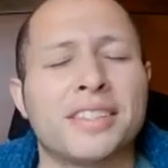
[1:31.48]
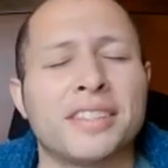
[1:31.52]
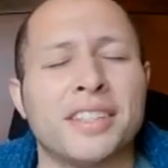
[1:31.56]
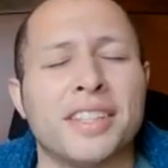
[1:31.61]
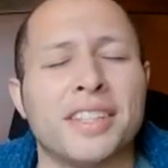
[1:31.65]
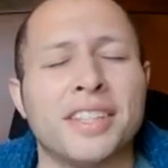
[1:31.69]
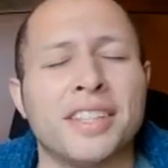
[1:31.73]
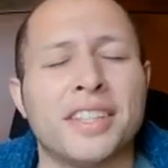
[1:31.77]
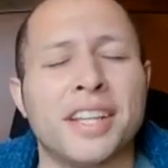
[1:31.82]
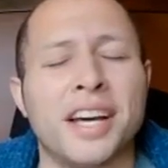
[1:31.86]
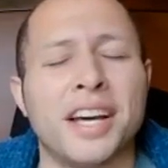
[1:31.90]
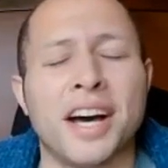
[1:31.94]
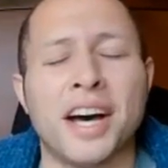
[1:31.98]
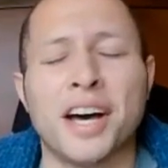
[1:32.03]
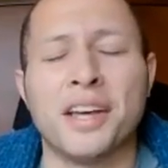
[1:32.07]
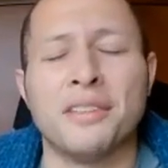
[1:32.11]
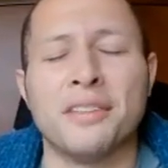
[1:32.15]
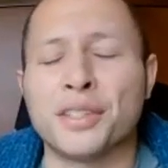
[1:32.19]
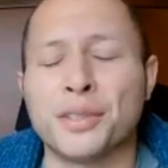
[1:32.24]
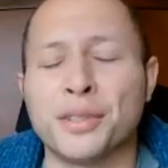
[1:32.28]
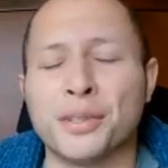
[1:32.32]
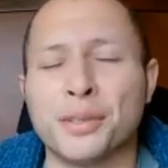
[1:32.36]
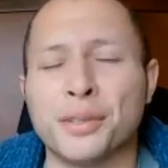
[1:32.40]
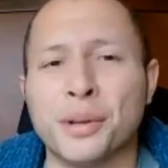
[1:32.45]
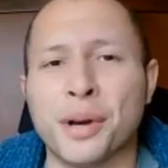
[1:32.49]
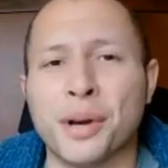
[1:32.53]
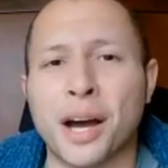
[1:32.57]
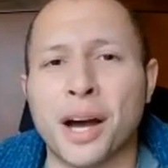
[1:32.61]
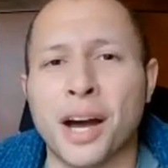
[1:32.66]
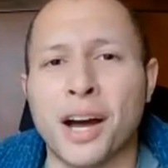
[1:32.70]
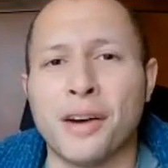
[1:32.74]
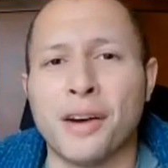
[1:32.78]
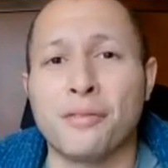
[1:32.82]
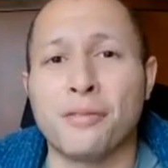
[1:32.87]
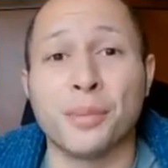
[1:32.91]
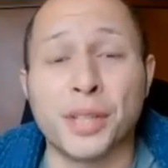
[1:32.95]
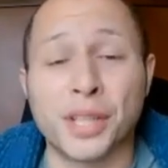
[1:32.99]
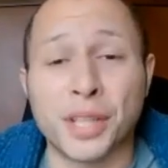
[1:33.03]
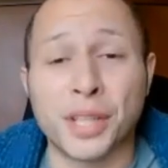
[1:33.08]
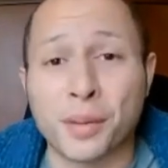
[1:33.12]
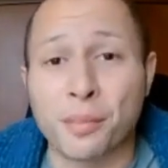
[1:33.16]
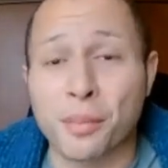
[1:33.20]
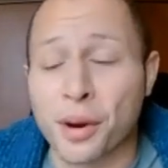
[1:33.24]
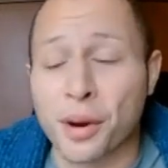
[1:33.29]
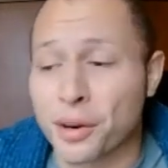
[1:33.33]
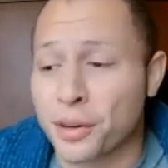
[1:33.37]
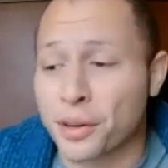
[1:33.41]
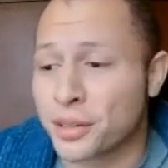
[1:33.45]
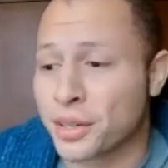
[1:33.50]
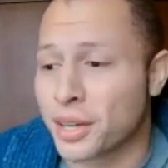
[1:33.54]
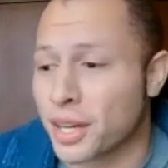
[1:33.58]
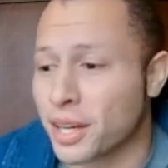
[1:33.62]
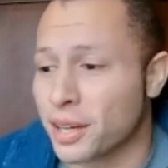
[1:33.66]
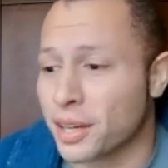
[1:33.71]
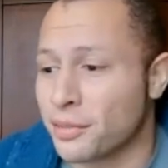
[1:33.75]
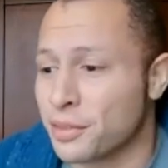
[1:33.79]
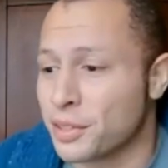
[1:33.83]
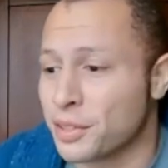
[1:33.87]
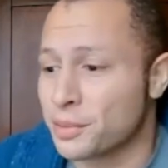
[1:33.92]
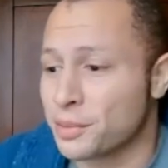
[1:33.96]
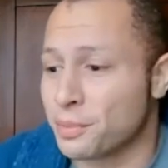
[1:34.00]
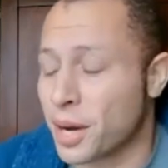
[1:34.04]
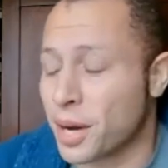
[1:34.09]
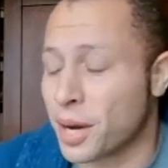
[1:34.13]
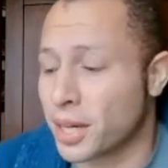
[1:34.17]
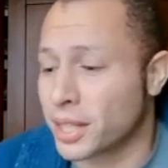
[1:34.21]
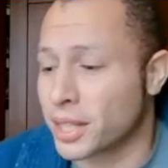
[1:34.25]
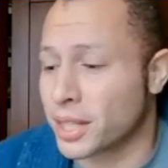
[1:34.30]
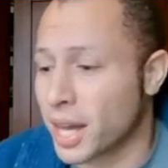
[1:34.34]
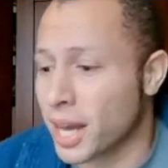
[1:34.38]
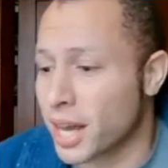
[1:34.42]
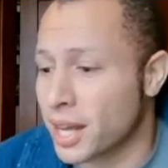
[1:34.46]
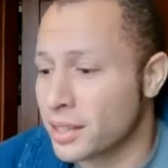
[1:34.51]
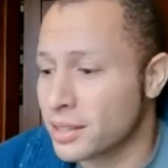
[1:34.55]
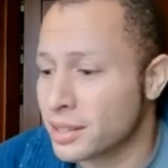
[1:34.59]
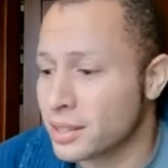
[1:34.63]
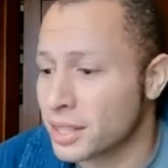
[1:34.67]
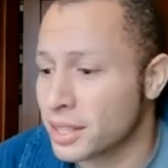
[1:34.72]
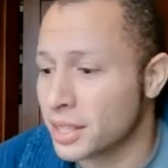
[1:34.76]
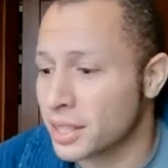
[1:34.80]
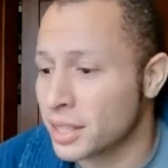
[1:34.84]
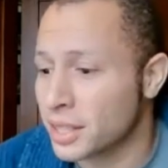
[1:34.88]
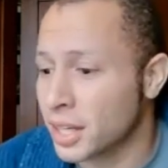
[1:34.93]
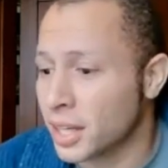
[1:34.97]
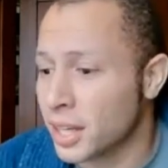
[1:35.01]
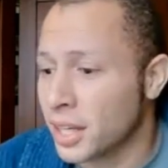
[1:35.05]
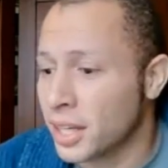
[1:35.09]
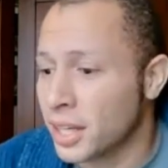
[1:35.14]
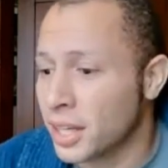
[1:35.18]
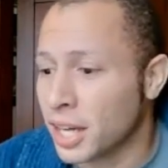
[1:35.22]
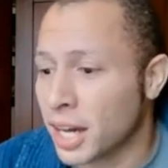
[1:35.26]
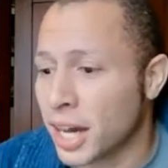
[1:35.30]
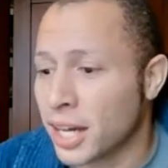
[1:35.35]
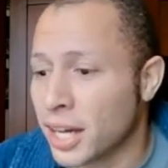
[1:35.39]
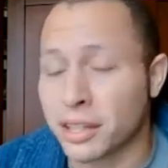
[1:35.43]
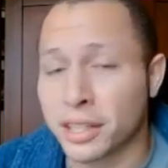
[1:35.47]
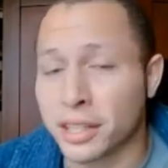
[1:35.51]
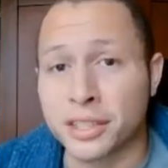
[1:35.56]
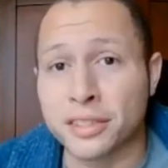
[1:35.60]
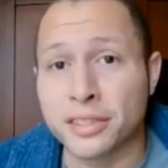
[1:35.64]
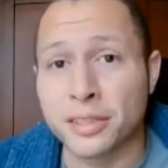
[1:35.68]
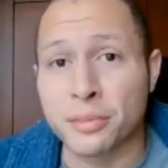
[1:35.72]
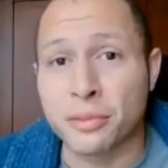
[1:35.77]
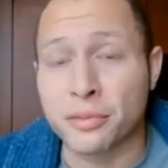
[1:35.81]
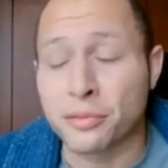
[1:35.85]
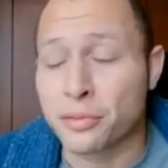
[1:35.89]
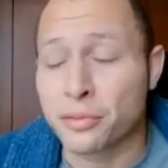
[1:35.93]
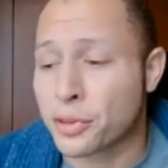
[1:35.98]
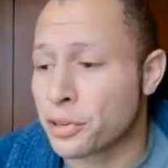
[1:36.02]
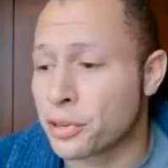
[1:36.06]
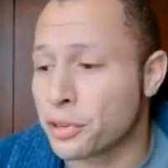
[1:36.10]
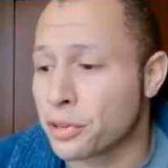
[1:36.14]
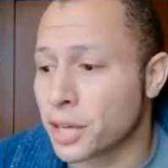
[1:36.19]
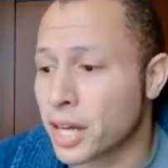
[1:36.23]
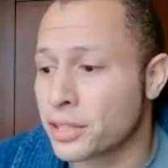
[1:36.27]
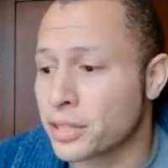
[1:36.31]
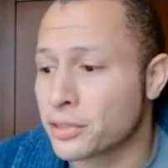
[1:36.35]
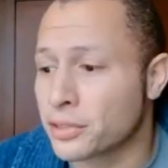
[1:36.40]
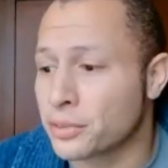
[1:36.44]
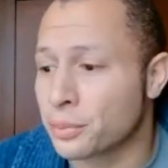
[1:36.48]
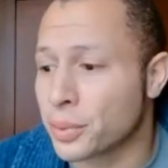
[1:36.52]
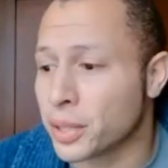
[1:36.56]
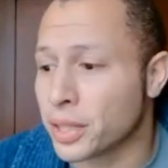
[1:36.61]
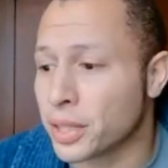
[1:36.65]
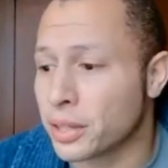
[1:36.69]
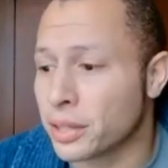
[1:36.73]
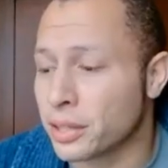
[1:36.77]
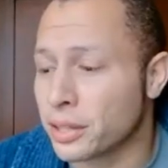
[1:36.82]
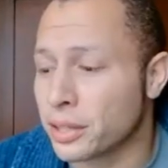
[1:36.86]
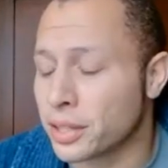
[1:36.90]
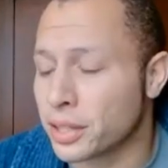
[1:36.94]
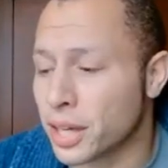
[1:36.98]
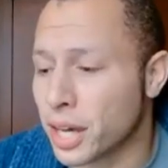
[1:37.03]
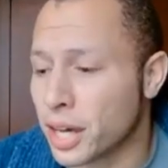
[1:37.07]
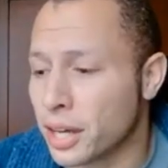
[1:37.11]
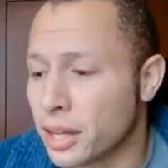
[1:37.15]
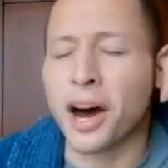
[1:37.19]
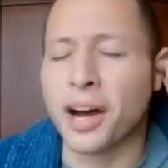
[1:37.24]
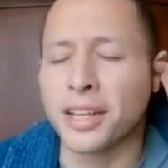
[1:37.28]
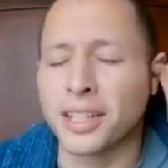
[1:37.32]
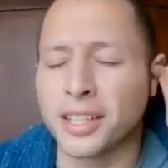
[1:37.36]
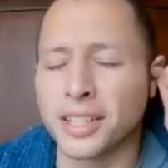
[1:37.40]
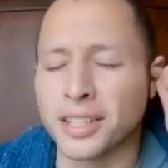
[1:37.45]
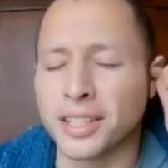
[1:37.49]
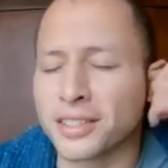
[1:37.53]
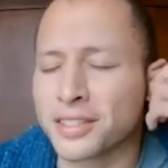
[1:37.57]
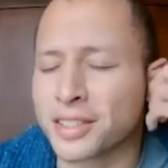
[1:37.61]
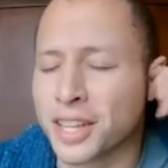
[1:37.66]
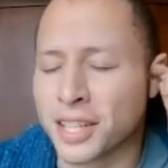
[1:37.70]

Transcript: excellent. Thank you for being a part of this podcast and sharing some of your thoughts with the audience.